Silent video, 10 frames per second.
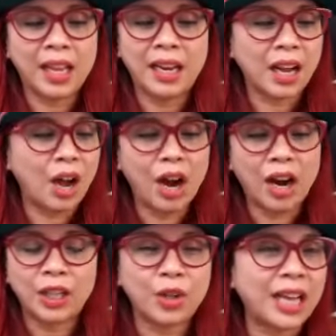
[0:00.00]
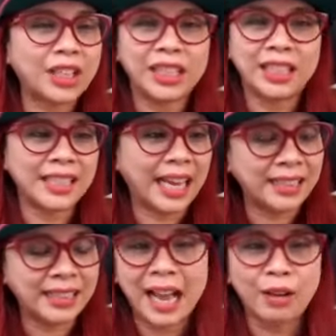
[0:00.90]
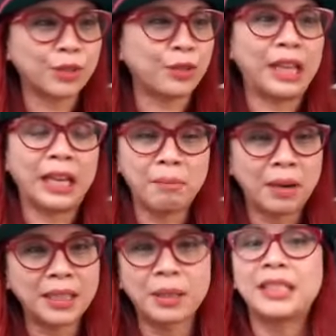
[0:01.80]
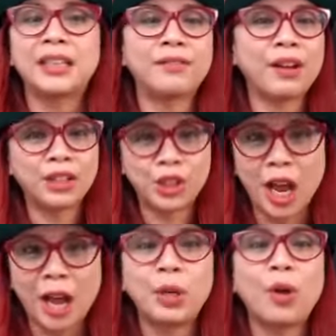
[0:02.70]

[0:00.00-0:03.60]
in a car and crashed in his aunt's house for like months until he found a job.